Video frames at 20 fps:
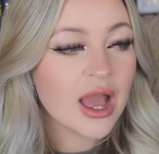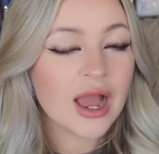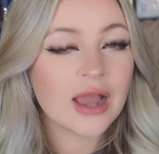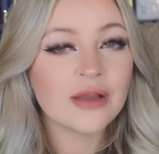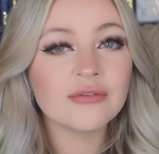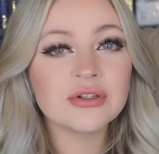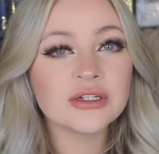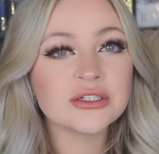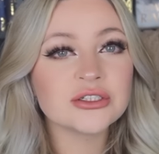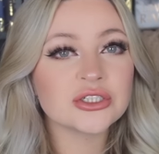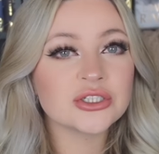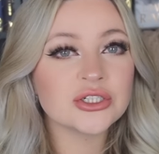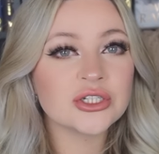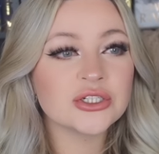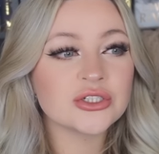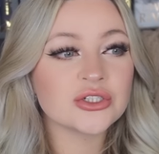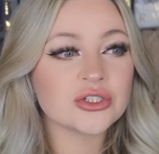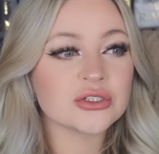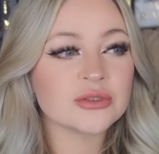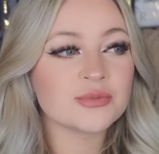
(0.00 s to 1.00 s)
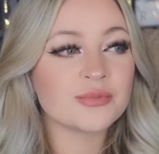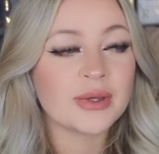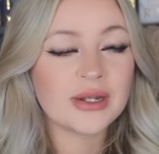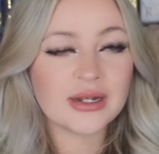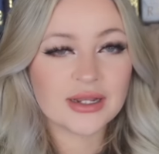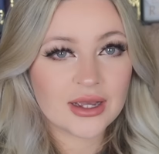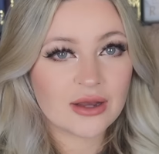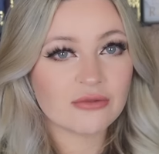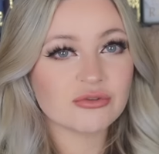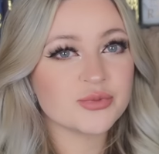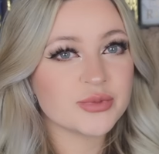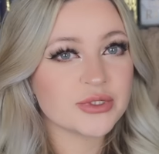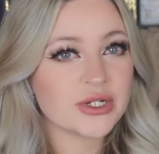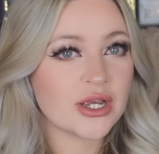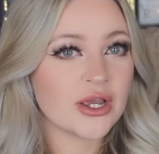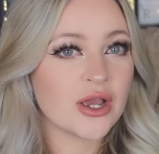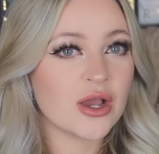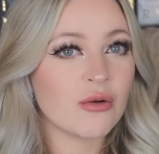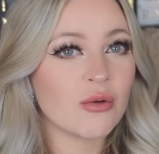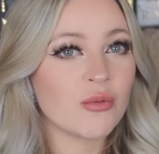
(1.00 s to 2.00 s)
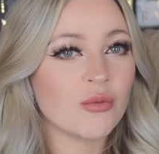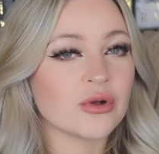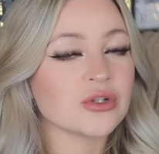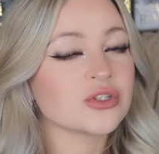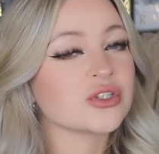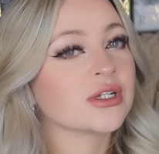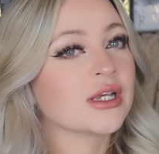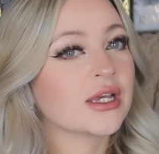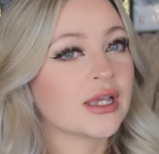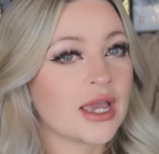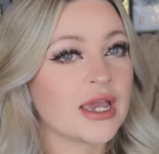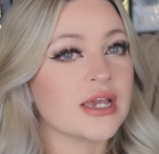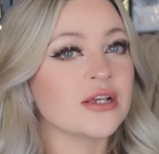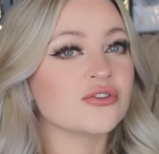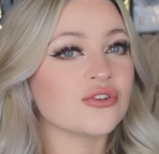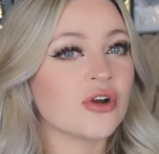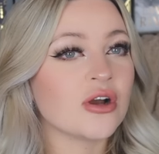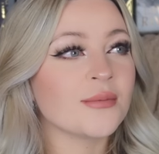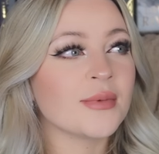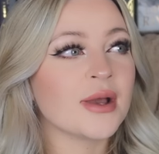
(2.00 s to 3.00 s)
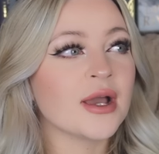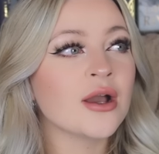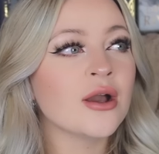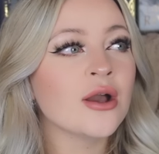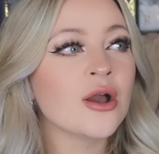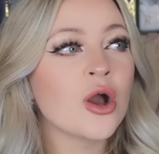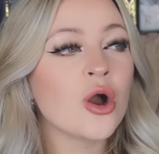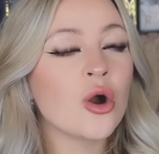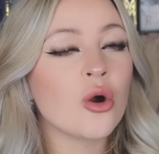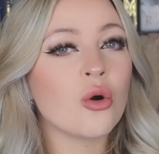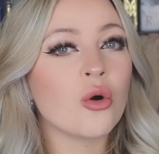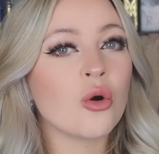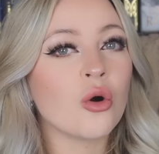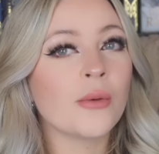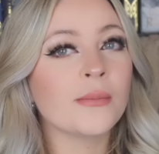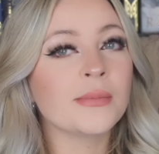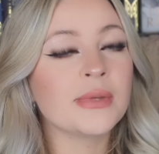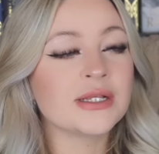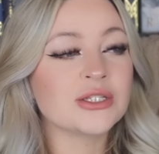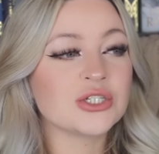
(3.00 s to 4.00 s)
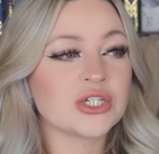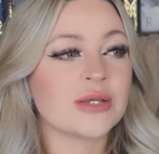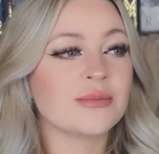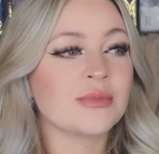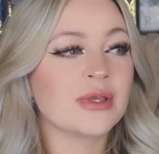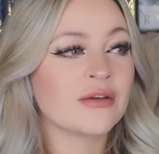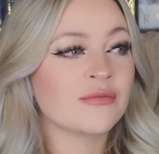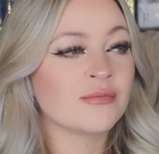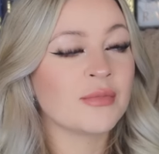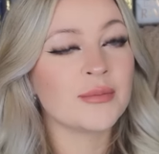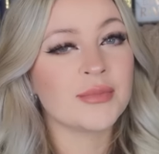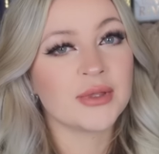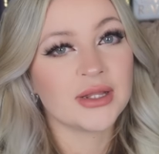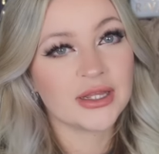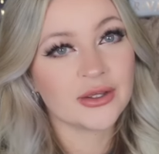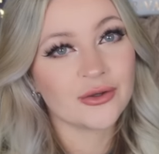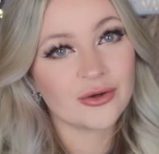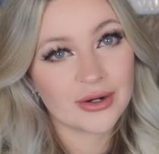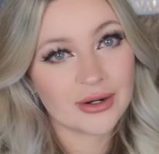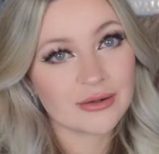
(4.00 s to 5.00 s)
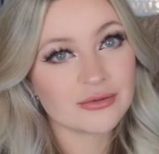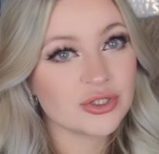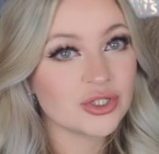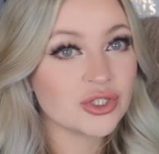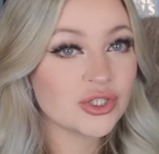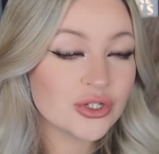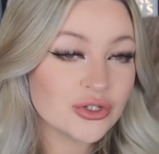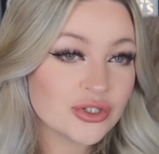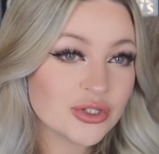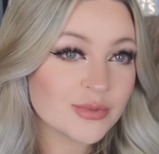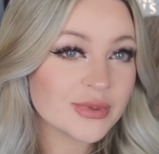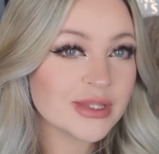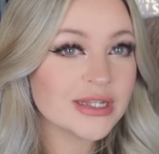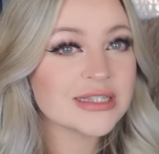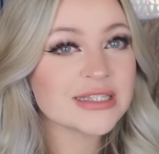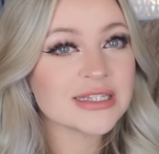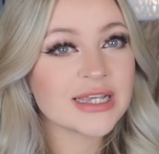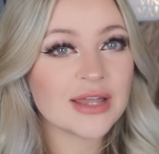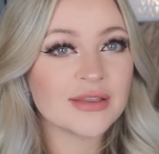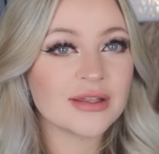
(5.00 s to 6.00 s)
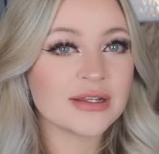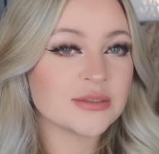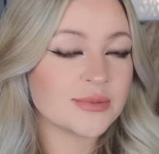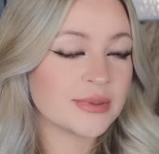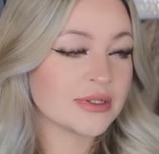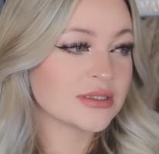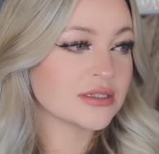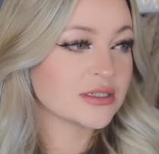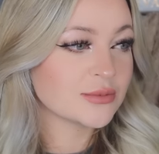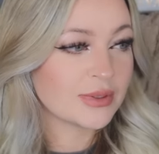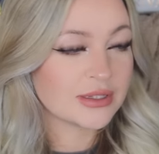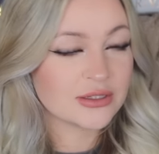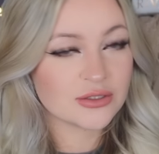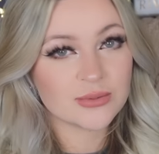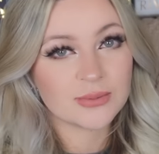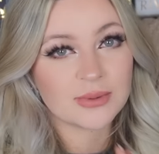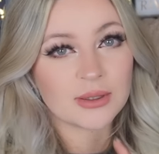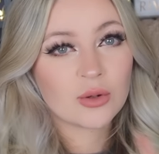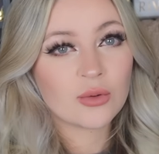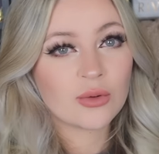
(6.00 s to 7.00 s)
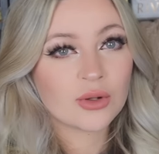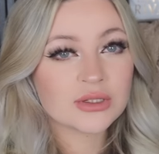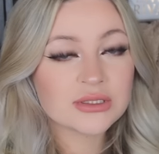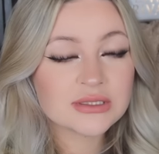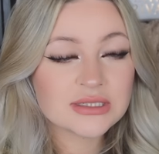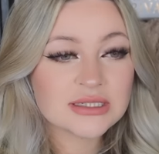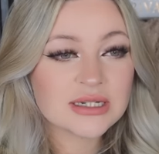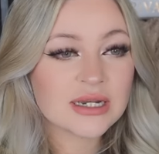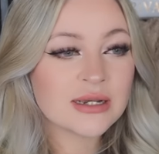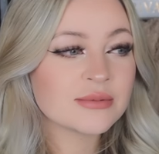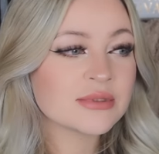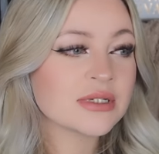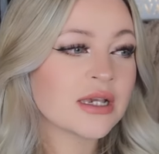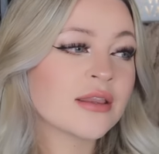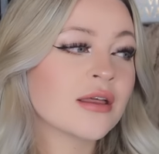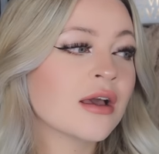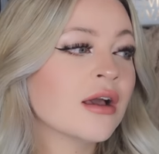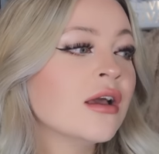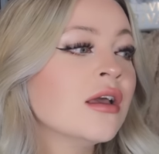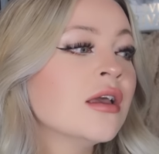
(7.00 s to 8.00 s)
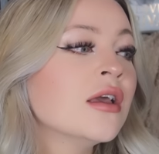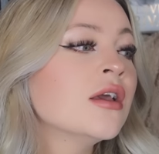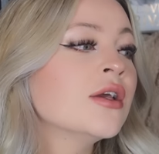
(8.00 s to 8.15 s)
I've literally just been a couch potato and watched like a K-drama or me and Jamie have maybe like gone out to do something together to be able to spend some like quality time together.